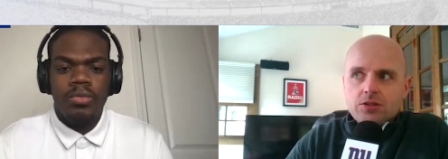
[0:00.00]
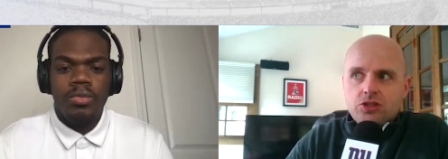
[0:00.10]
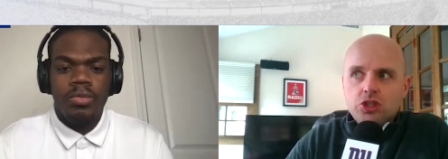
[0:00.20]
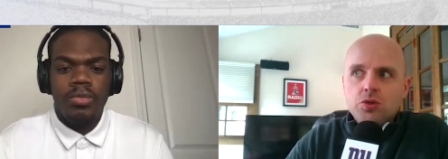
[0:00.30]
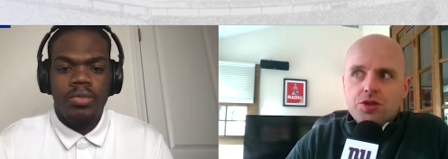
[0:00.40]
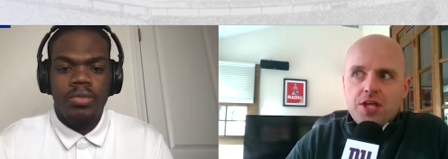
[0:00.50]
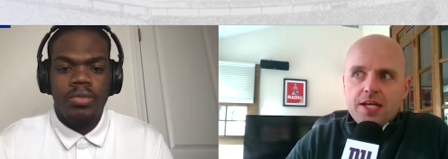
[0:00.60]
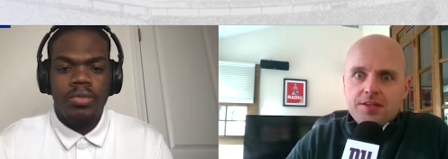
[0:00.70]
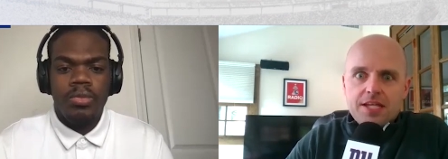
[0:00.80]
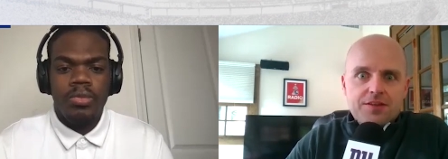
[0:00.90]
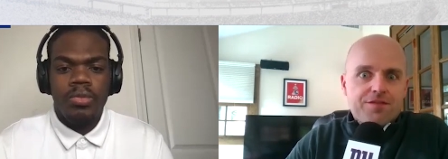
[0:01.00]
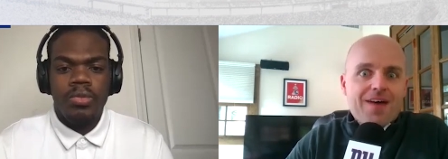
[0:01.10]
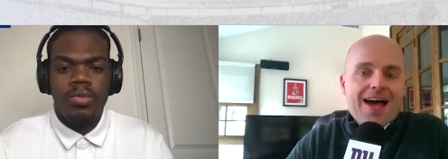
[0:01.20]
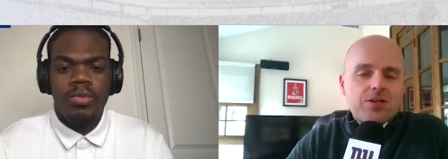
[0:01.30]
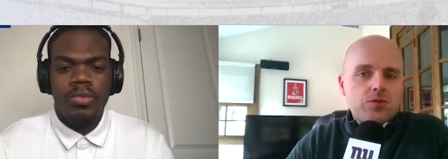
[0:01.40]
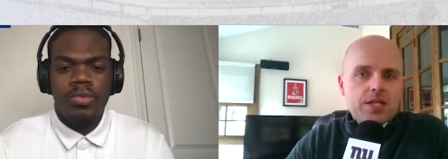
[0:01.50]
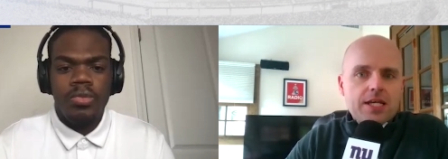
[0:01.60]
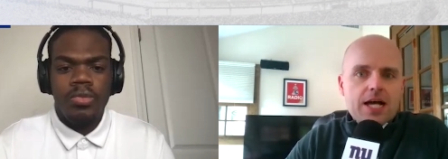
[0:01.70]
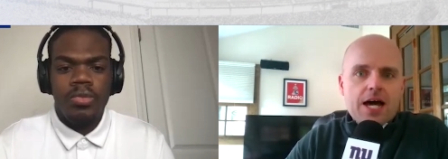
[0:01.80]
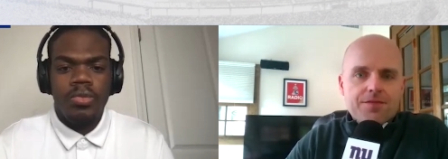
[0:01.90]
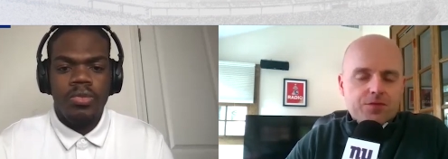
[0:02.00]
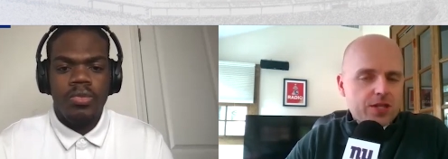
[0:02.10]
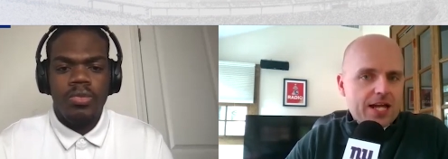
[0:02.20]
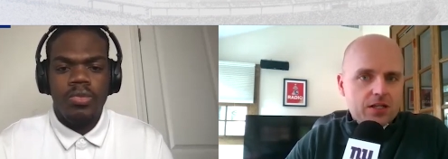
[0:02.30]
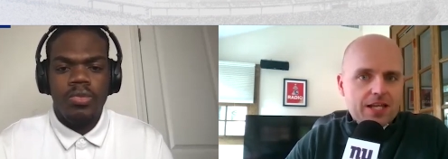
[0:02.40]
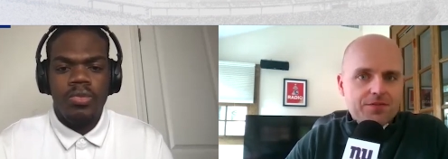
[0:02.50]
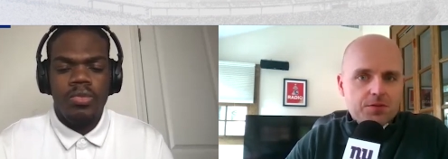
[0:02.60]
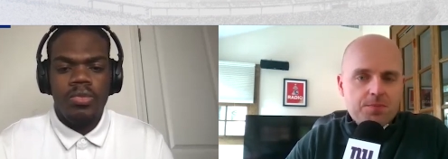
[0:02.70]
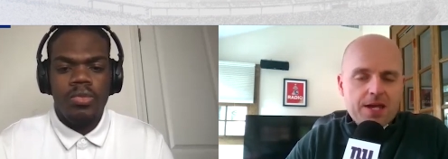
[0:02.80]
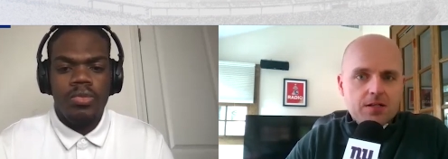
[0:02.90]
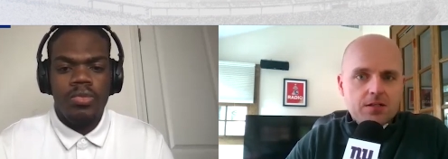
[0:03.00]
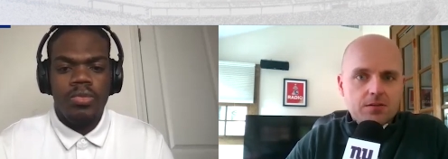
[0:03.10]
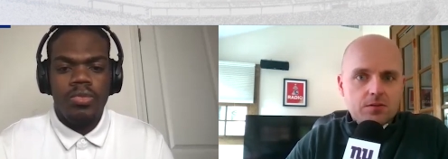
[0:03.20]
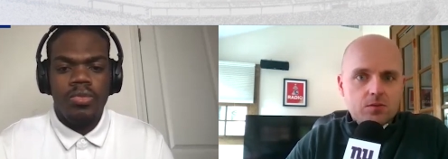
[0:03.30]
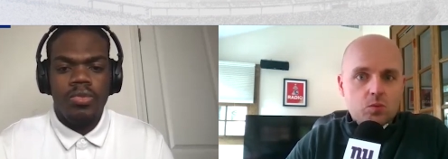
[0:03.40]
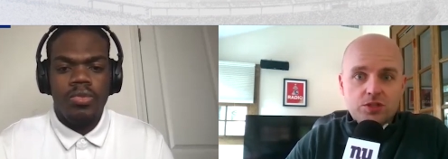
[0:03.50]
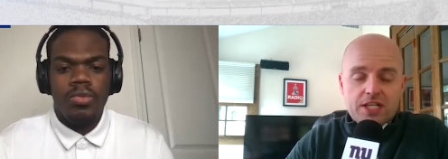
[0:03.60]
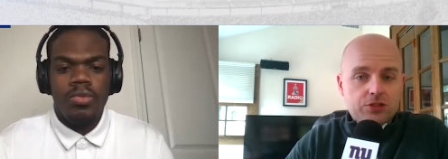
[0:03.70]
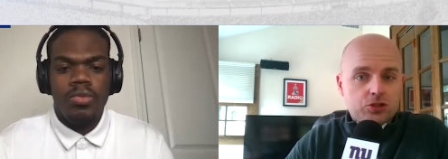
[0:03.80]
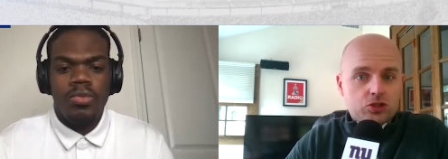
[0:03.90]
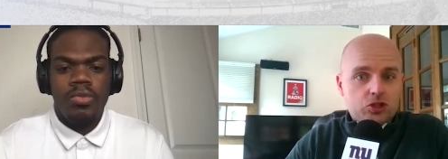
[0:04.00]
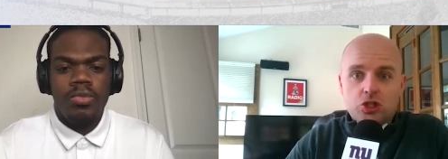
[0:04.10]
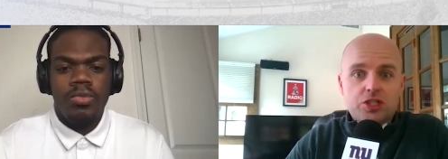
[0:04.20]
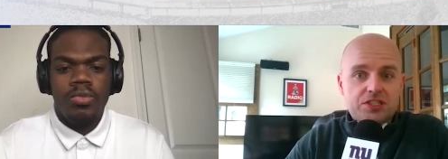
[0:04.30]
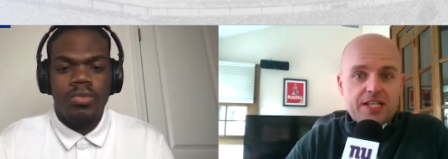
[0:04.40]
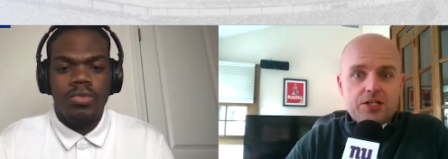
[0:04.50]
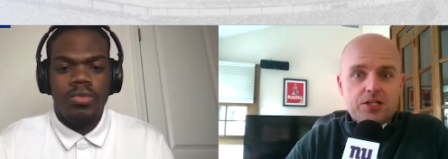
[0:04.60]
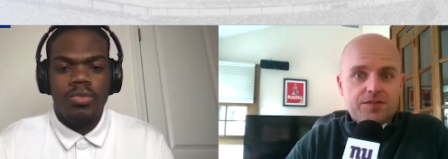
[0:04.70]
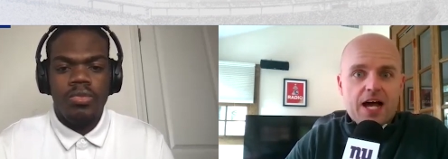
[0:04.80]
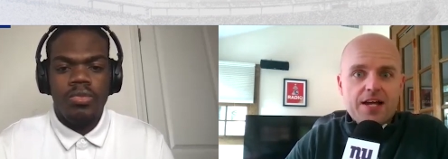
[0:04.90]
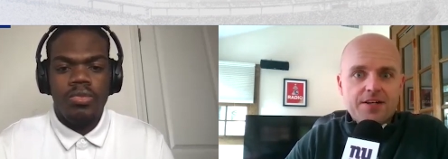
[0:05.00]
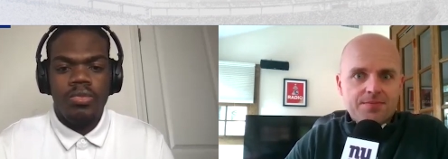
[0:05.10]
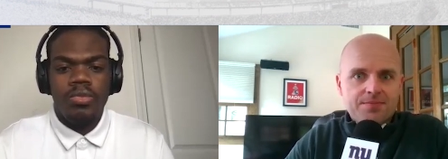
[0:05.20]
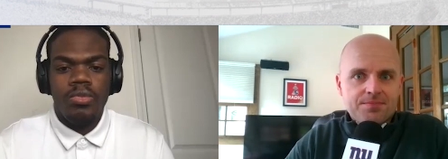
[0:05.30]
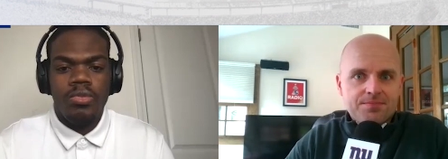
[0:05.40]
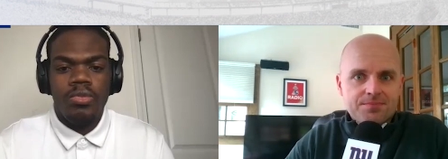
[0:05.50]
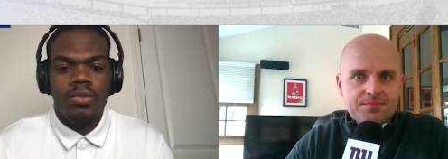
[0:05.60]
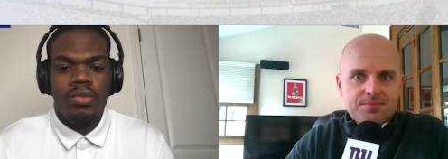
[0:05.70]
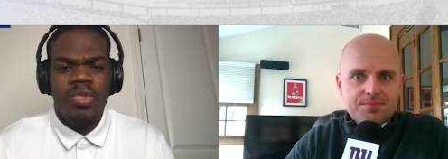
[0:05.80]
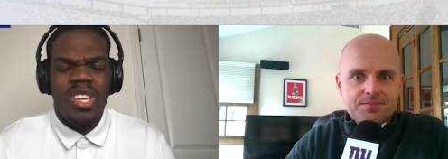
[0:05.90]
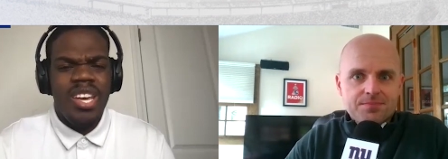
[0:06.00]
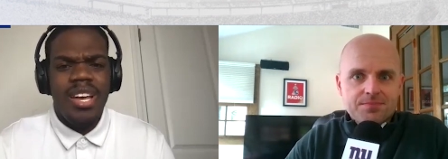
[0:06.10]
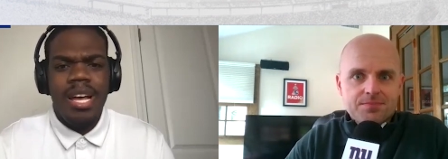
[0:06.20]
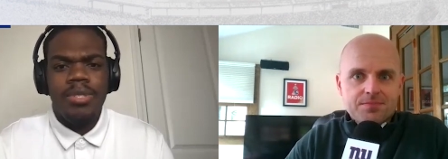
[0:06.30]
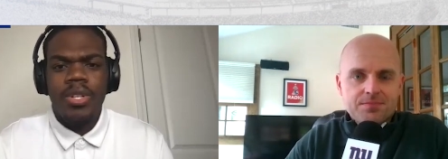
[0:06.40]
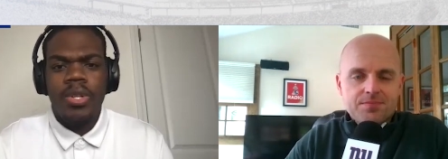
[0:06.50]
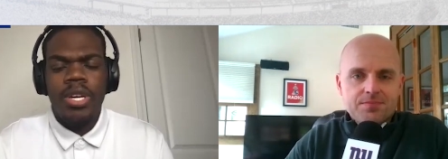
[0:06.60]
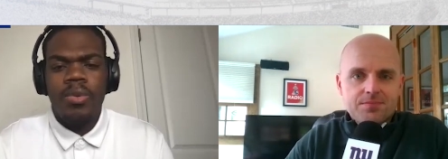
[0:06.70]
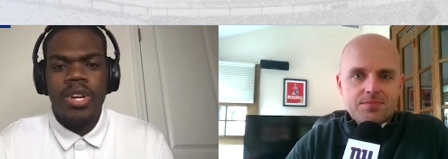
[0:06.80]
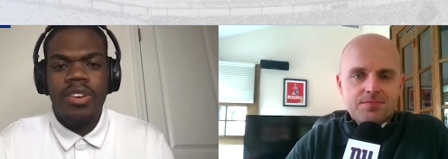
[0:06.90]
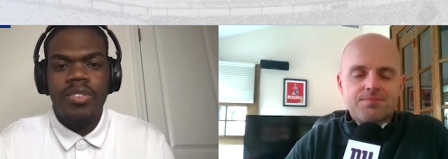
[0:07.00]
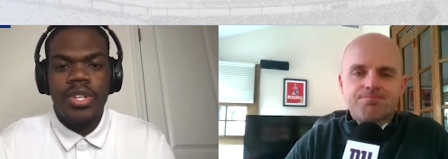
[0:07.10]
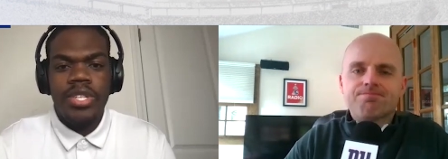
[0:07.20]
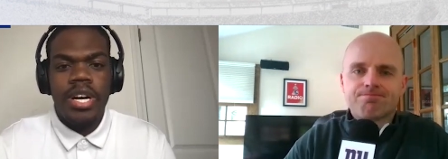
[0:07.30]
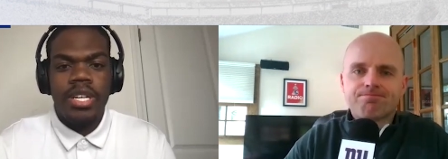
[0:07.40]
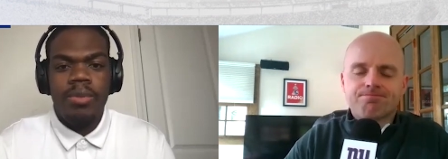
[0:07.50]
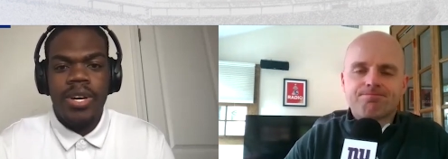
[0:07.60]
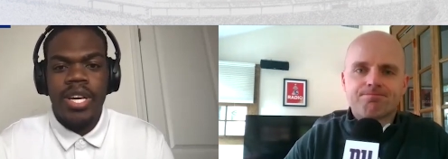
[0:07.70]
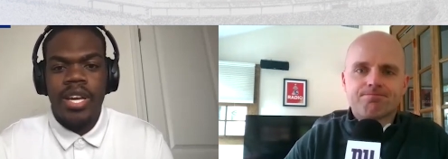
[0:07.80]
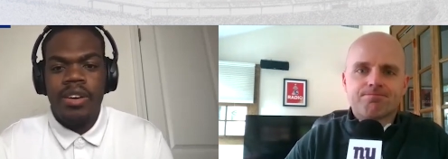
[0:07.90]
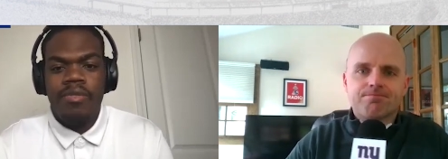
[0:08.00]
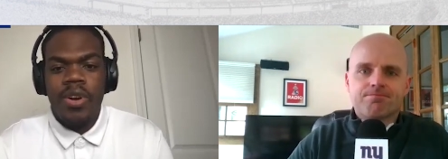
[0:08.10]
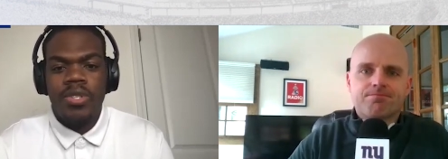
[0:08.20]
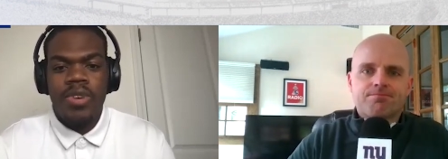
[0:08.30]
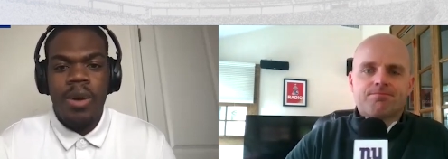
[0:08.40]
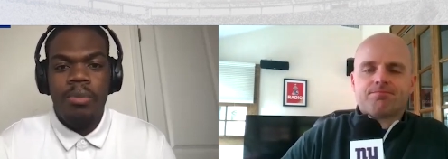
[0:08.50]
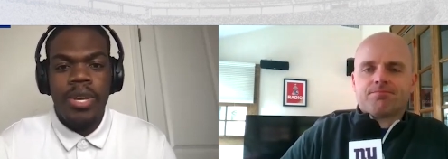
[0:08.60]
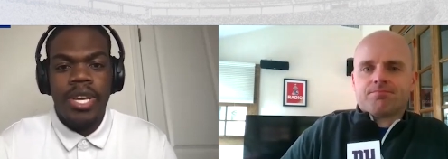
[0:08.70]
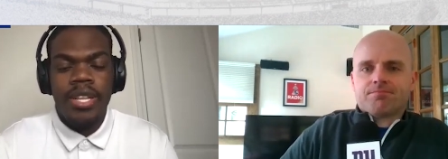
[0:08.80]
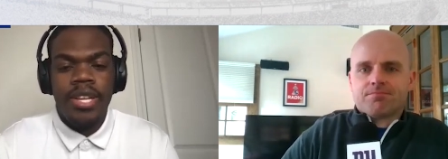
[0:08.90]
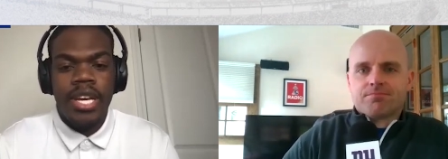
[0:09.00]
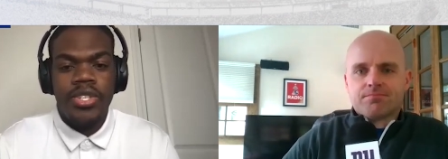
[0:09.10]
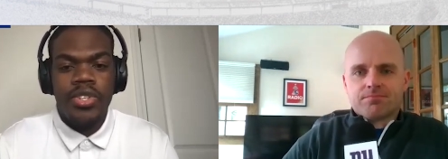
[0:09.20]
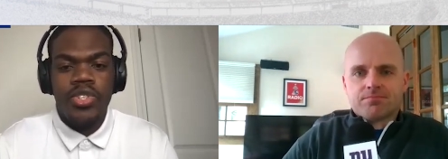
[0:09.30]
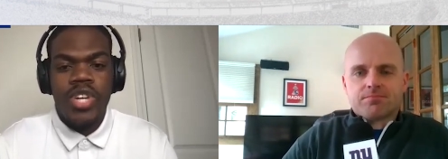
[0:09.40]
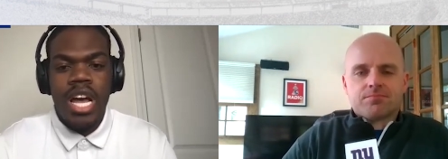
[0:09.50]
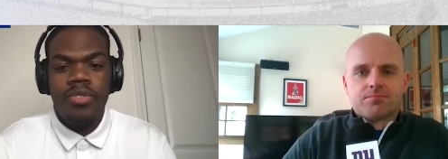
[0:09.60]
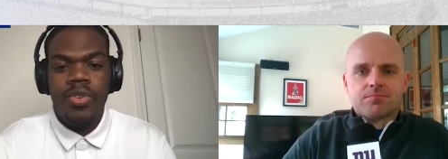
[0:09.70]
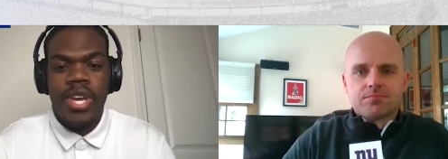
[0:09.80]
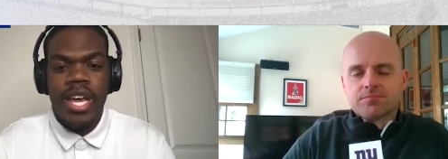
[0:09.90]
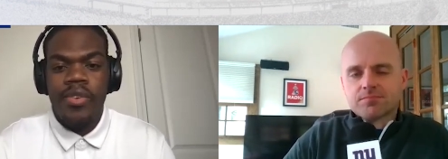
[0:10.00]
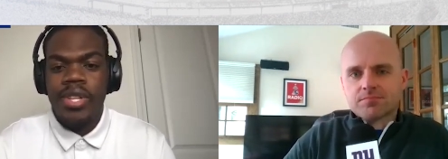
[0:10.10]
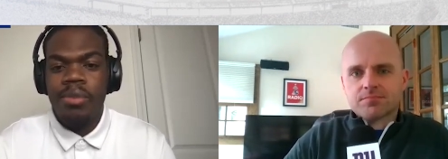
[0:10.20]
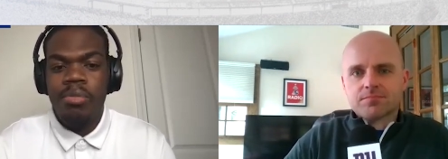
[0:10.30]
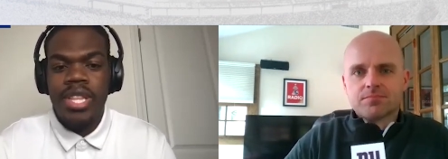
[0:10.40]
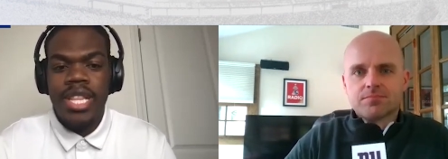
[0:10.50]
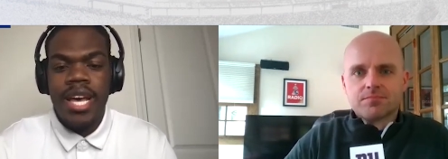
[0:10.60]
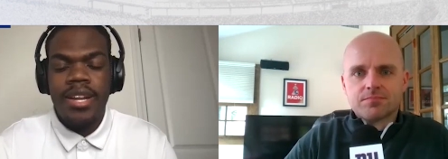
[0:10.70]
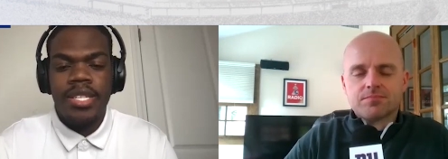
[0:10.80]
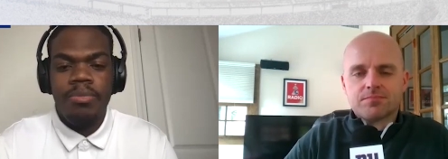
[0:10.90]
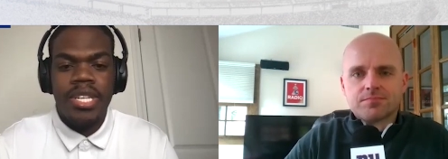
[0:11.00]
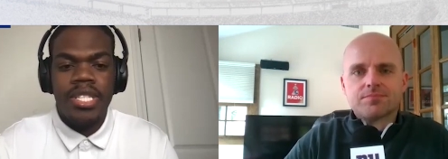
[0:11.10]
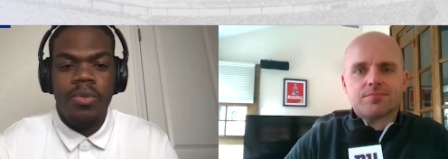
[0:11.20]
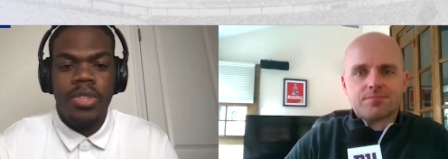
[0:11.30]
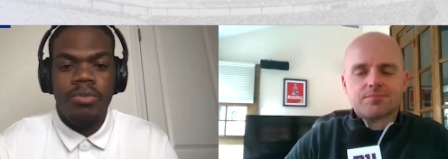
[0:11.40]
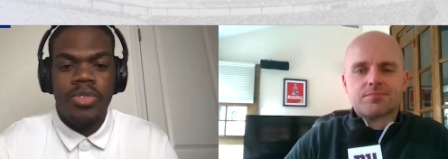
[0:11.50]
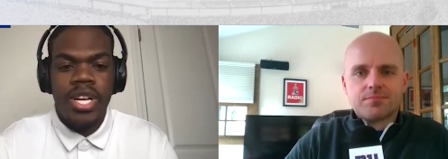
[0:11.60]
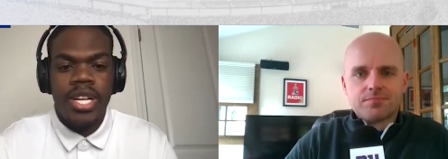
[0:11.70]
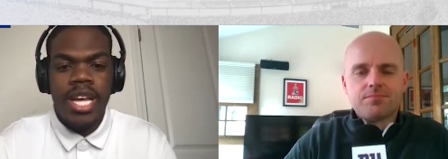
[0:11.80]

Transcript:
Speaker 1: Do you think that the value they got for that 11th pick was as good as they could have gotten?
Speaker 2: Yeah, absolutely. And whenever you're talking about getting a first round pick in next year's draft, you can't really beat that, especially with them trading